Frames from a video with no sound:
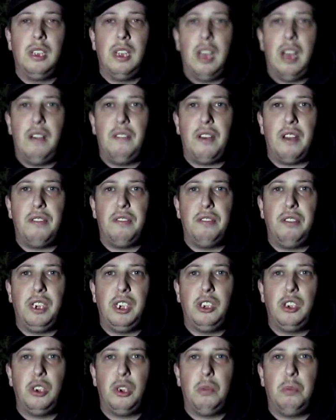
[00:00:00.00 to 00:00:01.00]
I've had 3
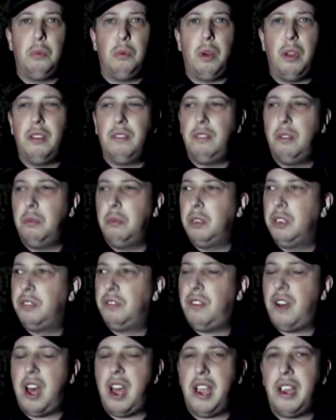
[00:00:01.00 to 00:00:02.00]
chub, one of them was
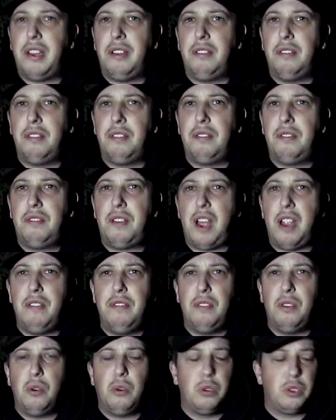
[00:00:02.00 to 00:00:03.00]

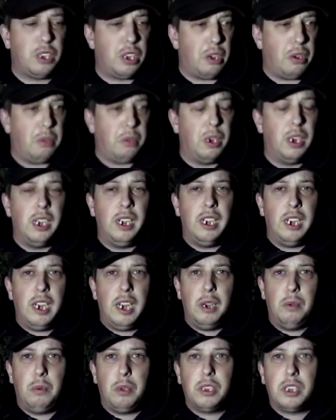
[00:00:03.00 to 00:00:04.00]
5.4, so
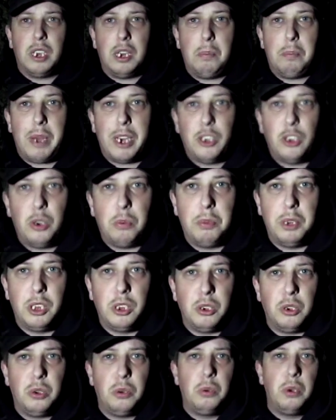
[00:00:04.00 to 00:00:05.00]
it wasn't a bad chub at
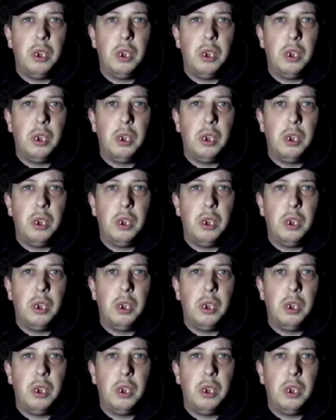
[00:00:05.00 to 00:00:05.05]
all.